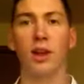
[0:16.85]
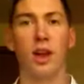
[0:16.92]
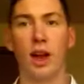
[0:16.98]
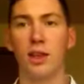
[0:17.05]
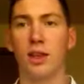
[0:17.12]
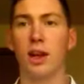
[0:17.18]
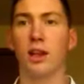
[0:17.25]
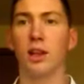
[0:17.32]

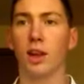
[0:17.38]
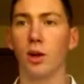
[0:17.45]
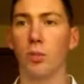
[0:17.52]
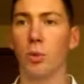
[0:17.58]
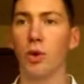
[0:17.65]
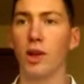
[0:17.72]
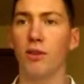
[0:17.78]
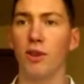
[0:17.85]
and then a little
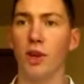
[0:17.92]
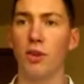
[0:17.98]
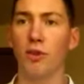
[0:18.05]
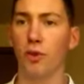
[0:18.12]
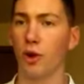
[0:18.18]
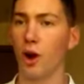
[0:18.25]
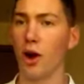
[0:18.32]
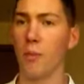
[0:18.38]
preview
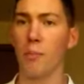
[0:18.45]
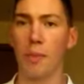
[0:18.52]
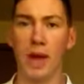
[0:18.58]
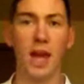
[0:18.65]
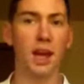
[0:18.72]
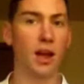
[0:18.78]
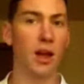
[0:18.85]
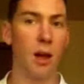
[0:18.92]
for our
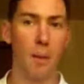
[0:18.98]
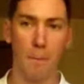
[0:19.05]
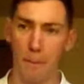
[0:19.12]
big,